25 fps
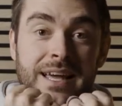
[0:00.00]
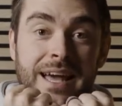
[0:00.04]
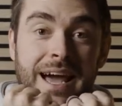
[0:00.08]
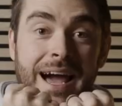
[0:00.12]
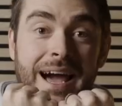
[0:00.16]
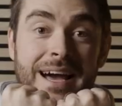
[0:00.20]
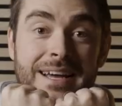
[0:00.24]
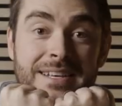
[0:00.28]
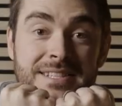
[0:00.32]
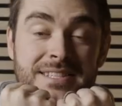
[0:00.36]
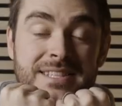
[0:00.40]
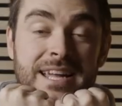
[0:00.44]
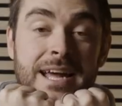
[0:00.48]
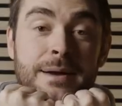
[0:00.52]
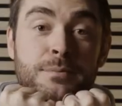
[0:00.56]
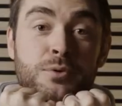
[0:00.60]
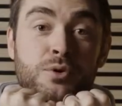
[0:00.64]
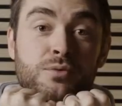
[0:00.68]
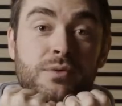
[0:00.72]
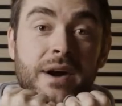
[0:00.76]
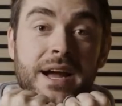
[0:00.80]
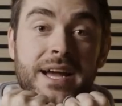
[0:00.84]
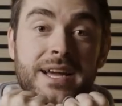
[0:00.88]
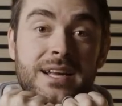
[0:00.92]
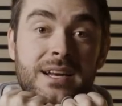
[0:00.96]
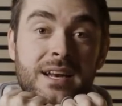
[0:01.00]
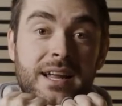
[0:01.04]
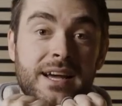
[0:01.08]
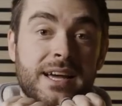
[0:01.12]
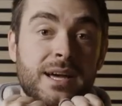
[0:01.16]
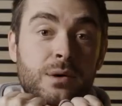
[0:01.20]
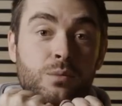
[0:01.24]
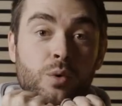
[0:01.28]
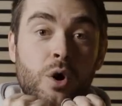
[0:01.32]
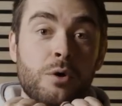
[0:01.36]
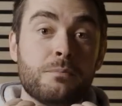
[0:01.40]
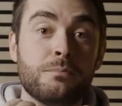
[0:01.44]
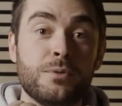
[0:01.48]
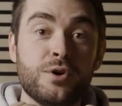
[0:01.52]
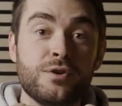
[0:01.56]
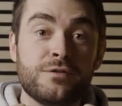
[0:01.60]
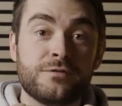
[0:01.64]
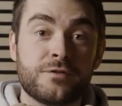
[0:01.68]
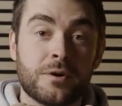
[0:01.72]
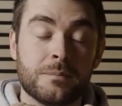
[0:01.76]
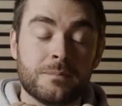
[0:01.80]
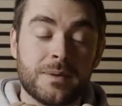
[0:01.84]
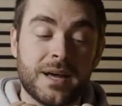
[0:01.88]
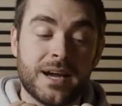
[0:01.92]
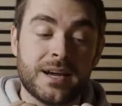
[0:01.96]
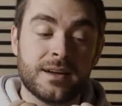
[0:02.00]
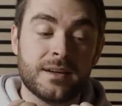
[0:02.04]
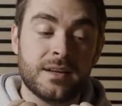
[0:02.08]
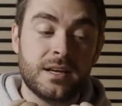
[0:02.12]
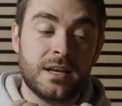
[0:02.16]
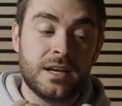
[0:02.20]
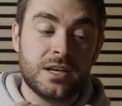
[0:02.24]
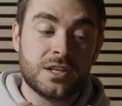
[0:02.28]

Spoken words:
at a stable rate. Like, it won't move from there.